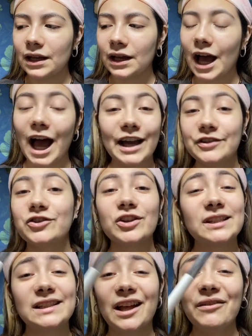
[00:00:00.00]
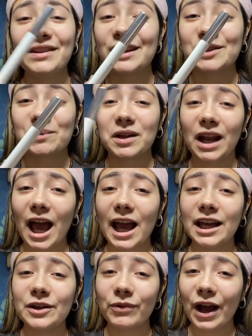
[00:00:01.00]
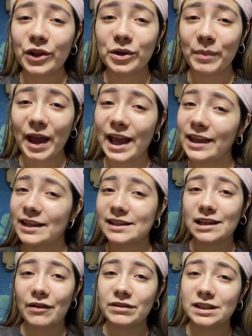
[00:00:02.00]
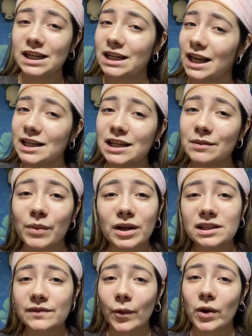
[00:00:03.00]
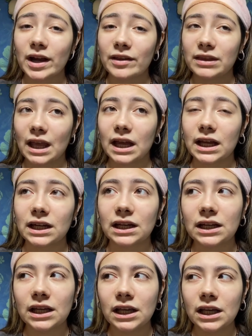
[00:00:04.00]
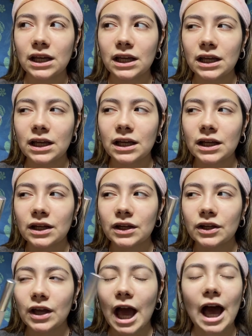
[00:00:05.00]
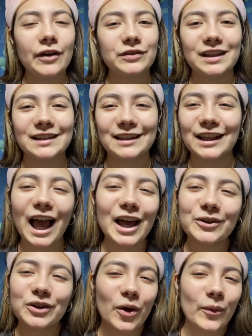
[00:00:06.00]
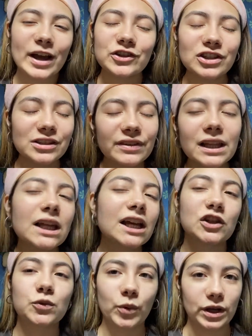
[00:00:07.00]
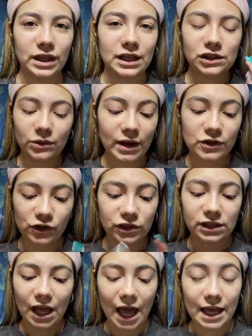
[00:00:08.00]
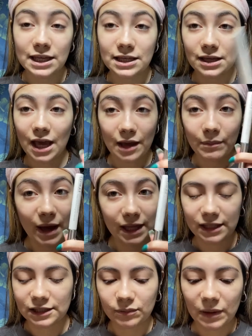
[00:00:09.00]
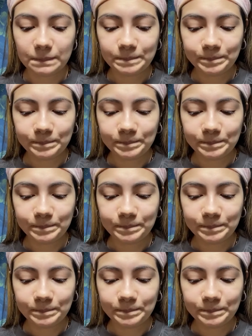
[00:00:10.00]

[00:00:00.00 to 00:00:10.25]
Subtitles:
I just love this one. I'd rather pay the 17, 18 bucks for it than I don't know. I just feel like it's worth it. So I buy this one.